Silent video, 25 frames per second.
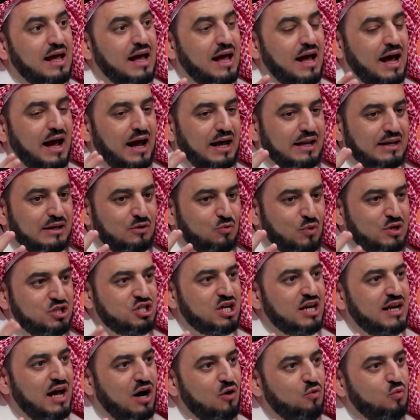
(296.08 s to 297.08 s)
aspects.
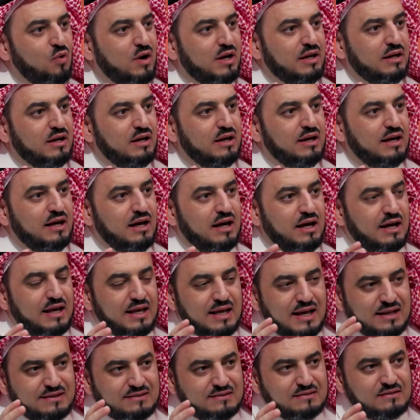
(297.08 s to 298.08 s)
The first is
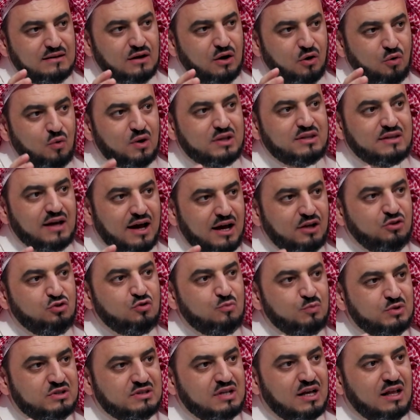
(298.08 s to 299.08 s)
cumulative existential
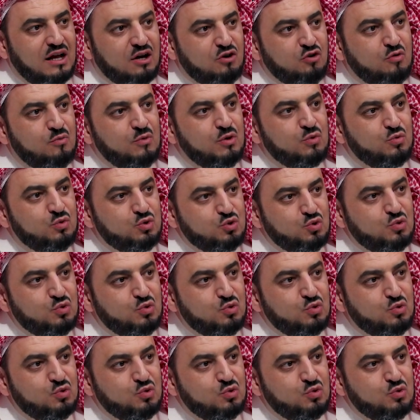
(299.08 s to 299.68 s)
progress in man